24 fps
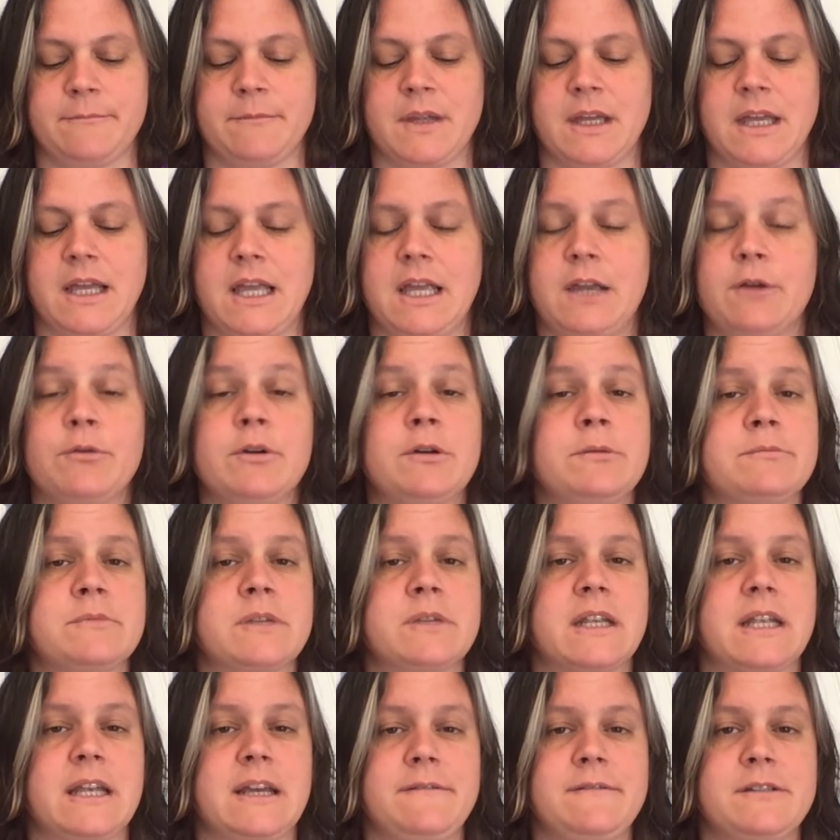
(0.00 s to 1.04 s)
It
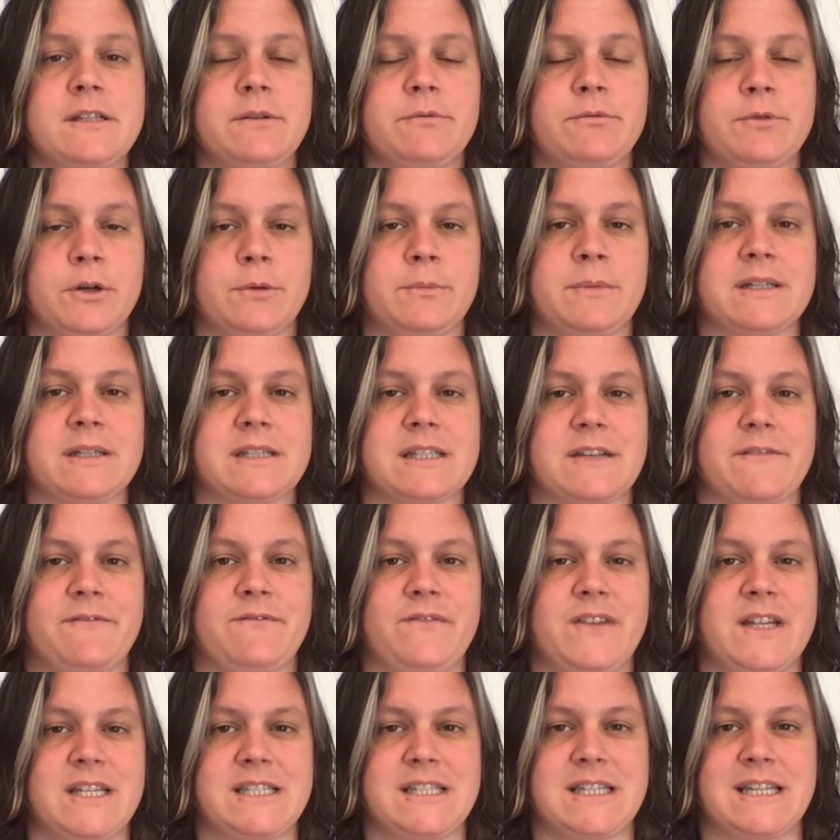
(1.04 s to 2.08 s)
gives a room a
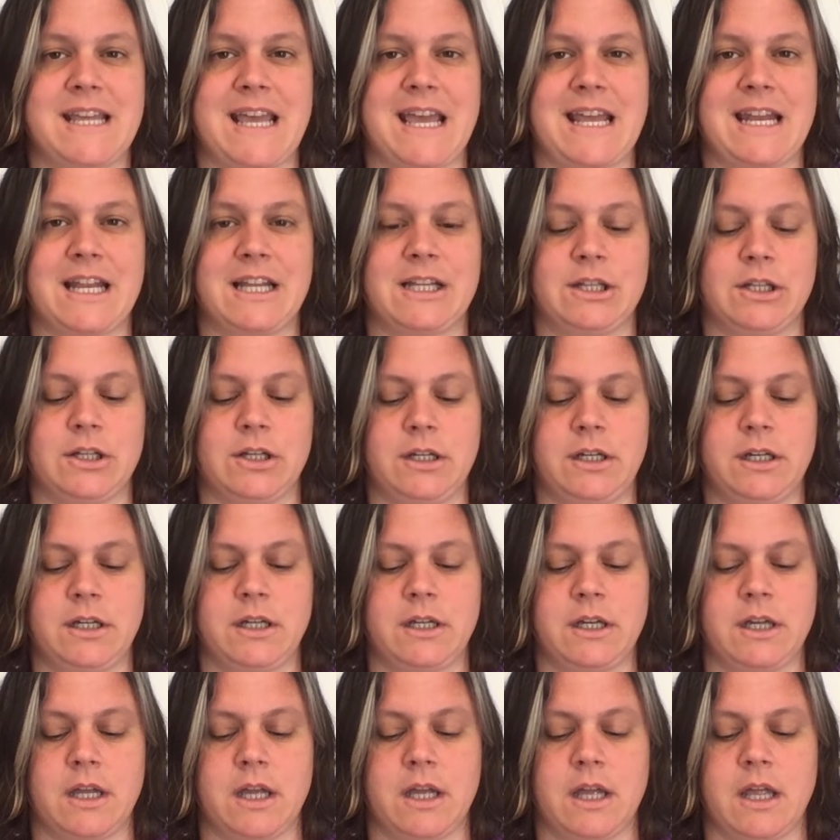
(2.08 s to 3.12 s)
sophisticated look
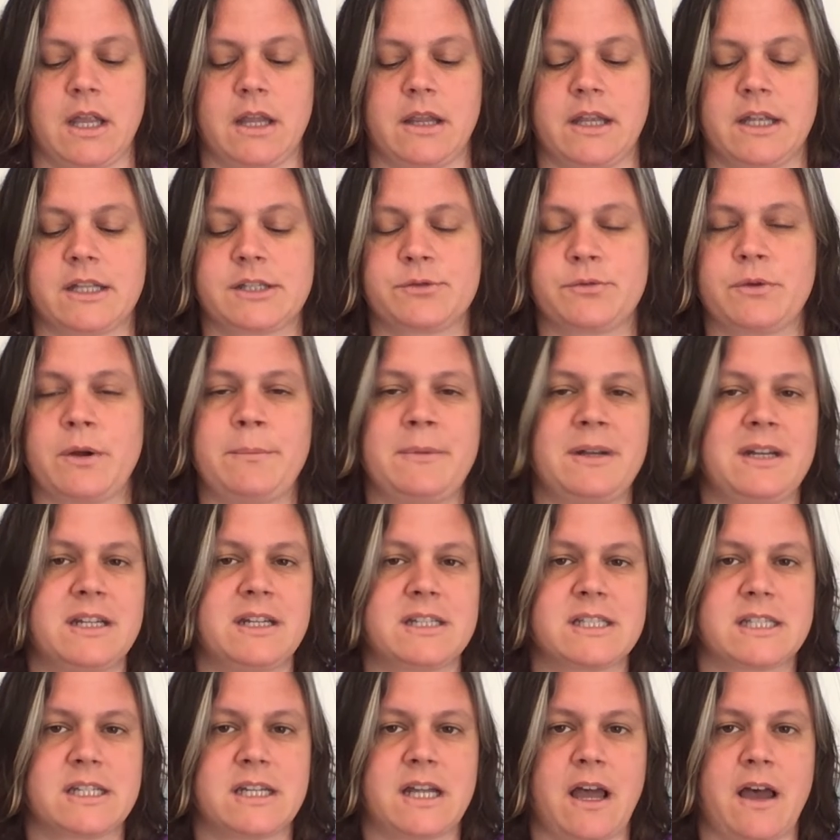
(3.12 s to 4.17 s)
that's
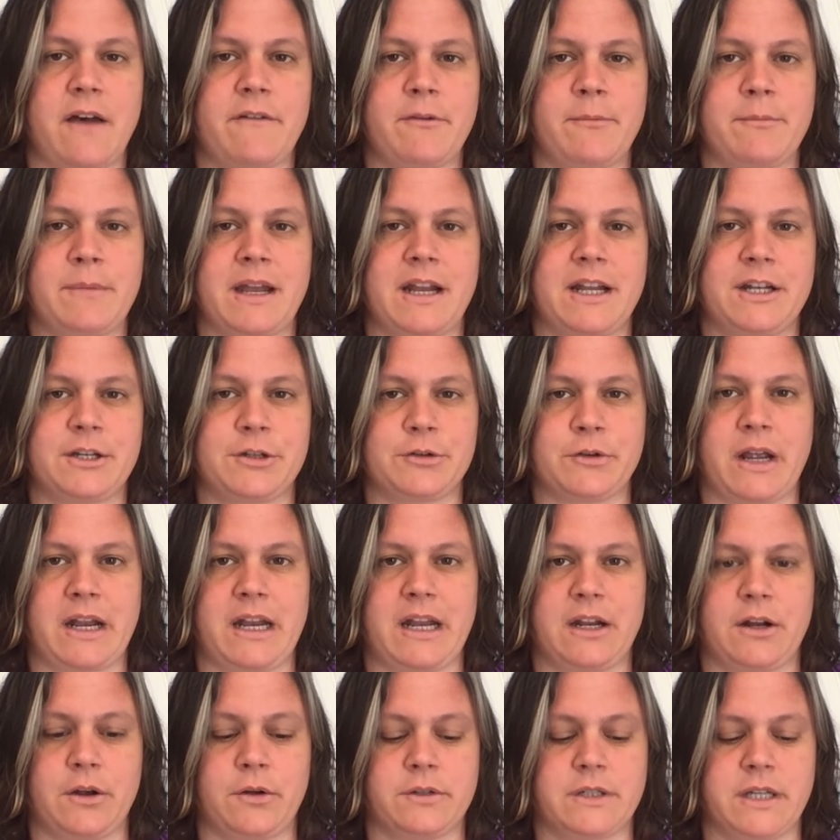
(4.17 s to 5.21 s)
reminiscent of a
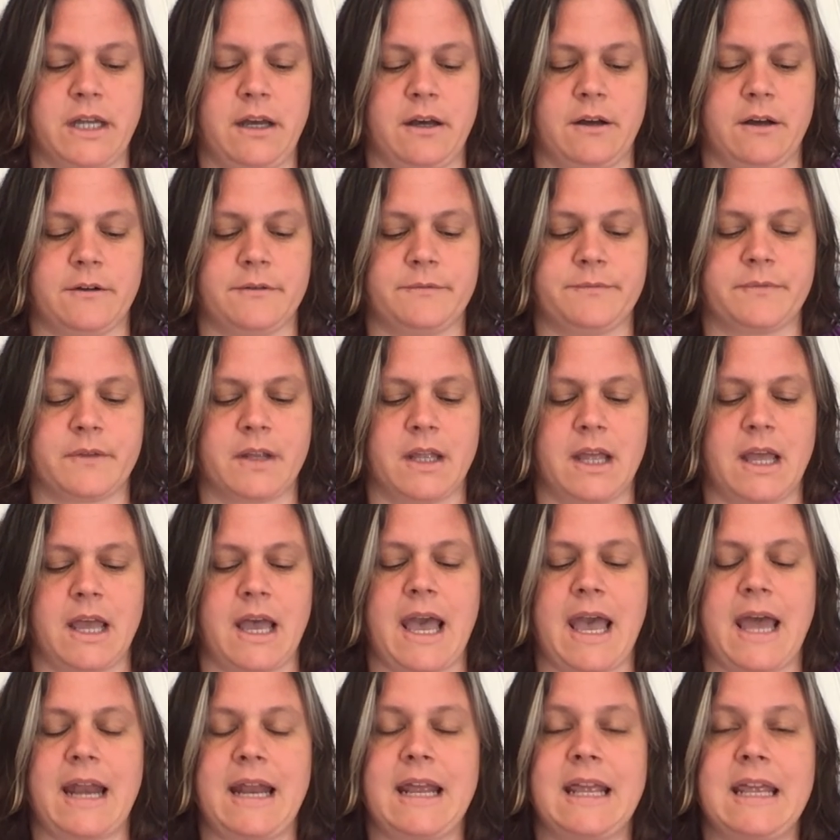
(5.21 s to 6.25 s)
Mediterranean hotel,
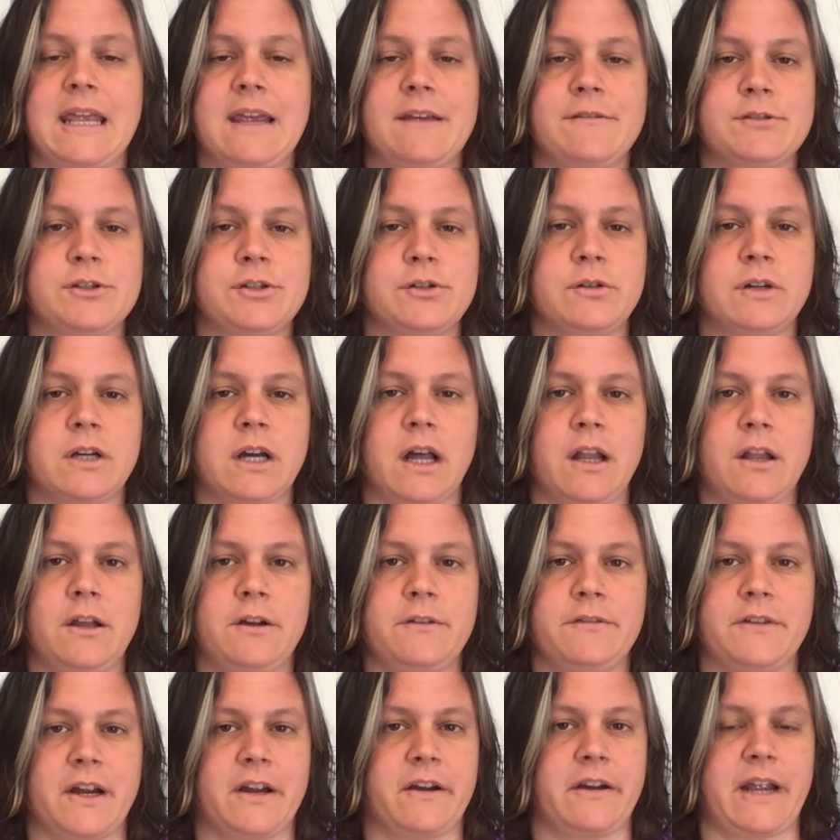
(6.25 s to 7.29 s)
and it gives you
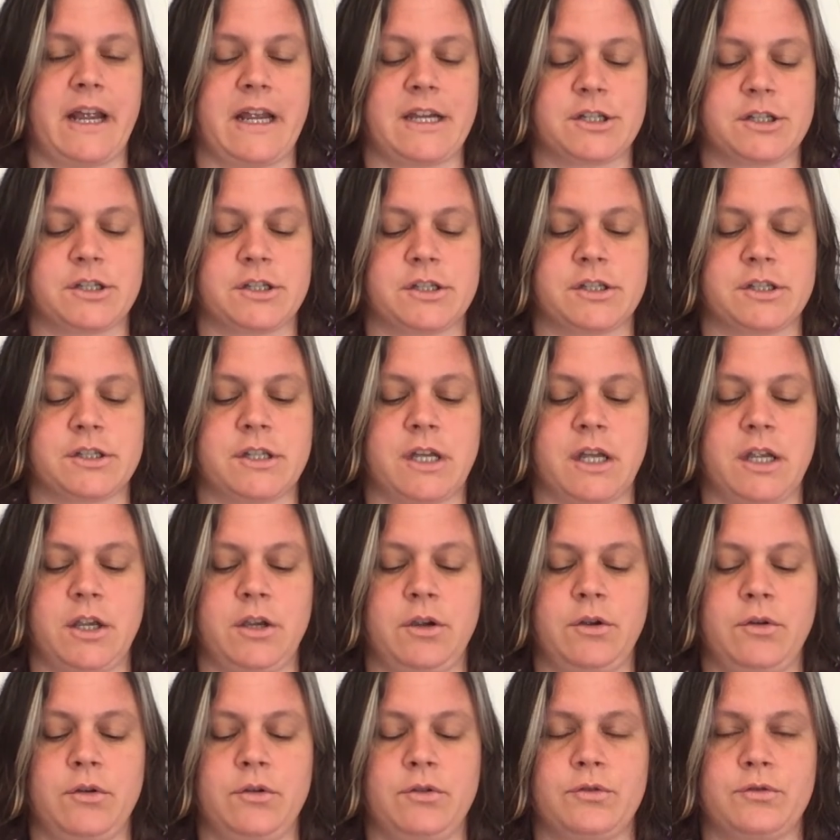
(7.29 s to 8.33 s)
color variations that
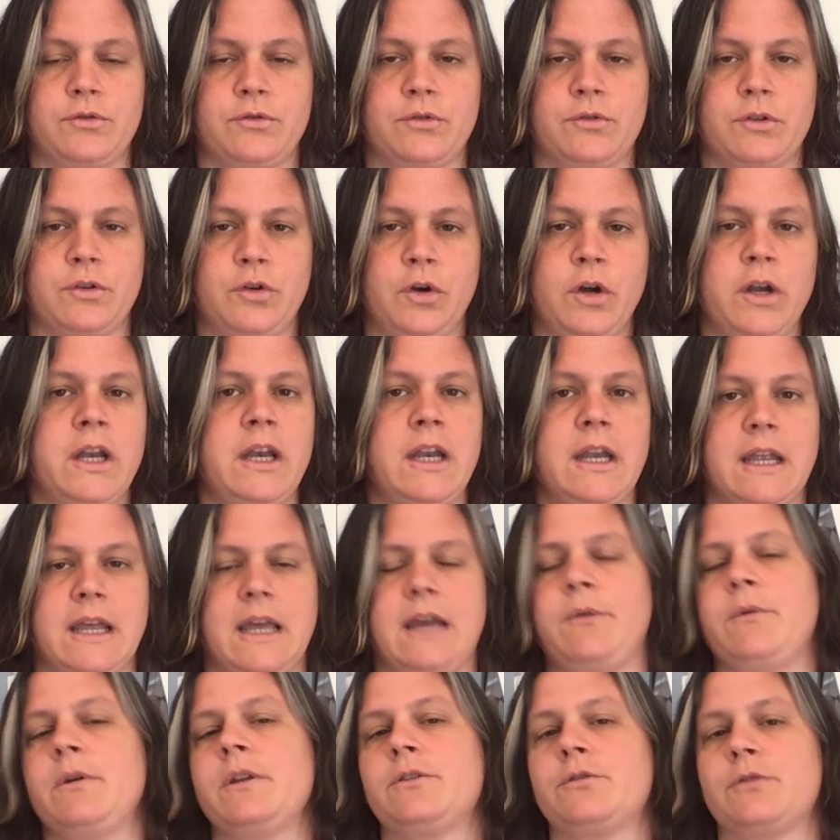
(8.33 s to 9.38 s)
you couldn't
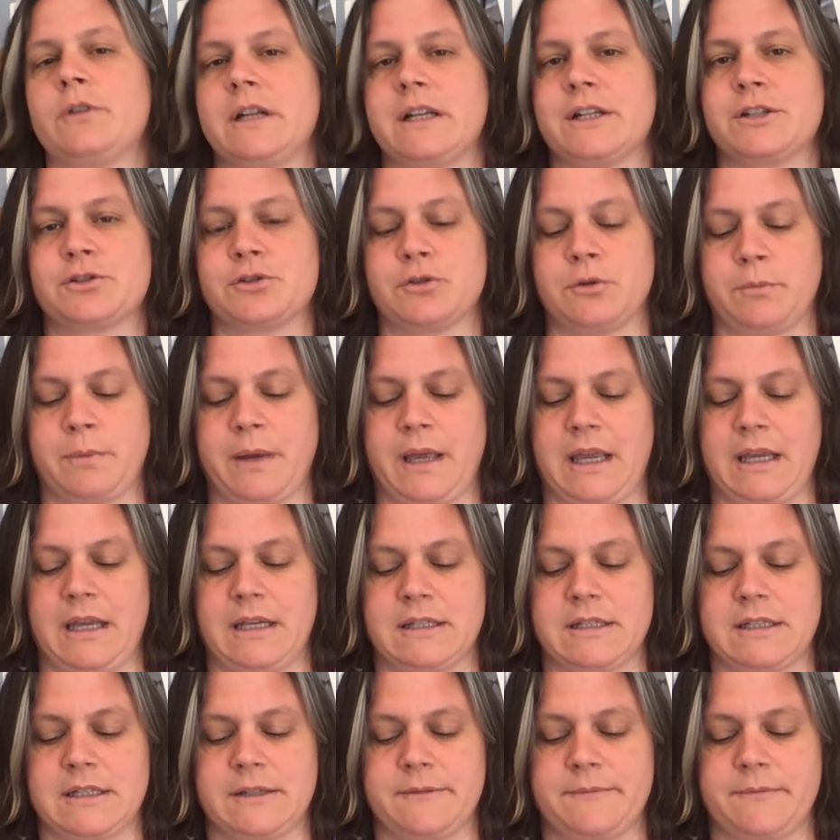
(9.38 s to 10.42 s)
get with traditional
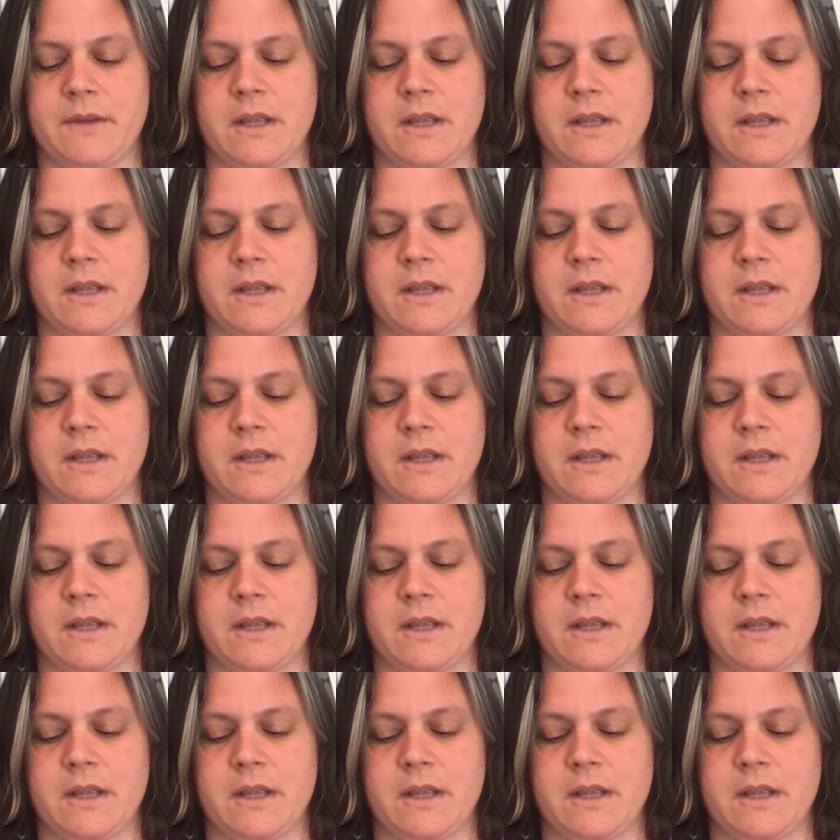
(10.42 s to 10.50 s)
paint.